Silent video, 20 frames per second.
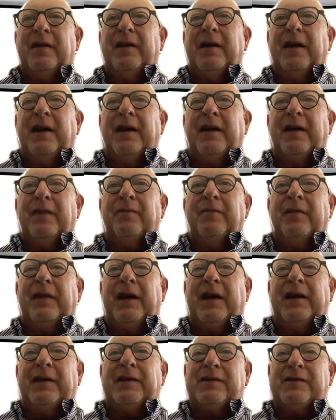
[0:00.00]
And
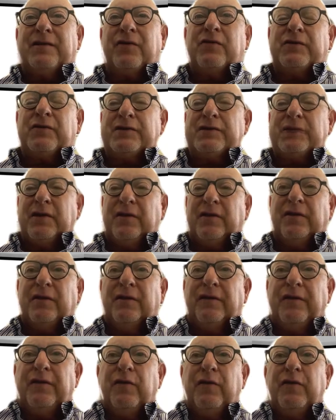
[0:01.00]
it is, of course, also